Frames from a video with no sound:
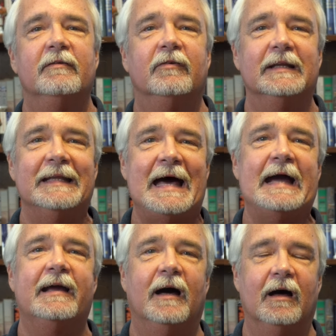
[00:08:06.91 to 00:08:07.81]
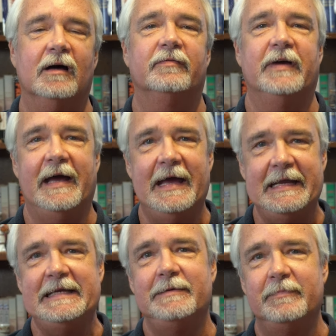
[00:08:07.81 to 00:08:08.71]
the lack of
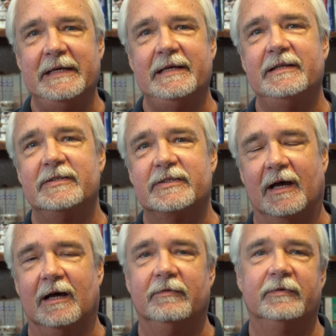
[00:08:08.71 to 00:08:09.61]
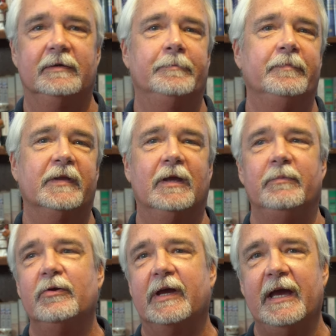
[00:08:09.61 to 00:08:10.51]
any means of
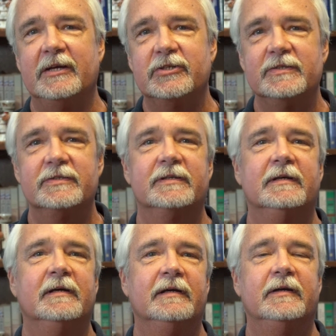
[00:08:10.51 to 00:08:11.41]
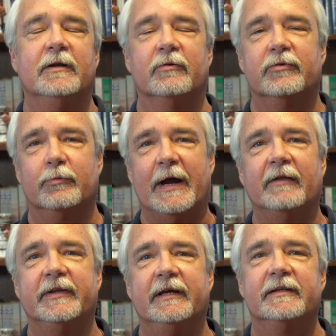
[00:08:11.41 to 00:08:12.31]
communications, you know,
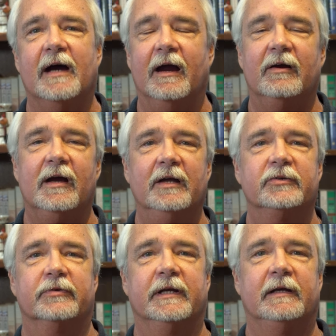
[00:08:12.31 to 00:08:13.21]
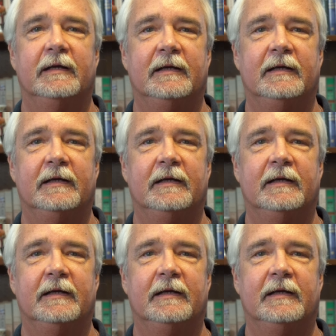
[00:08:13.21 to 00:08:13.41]
throughout the entire country.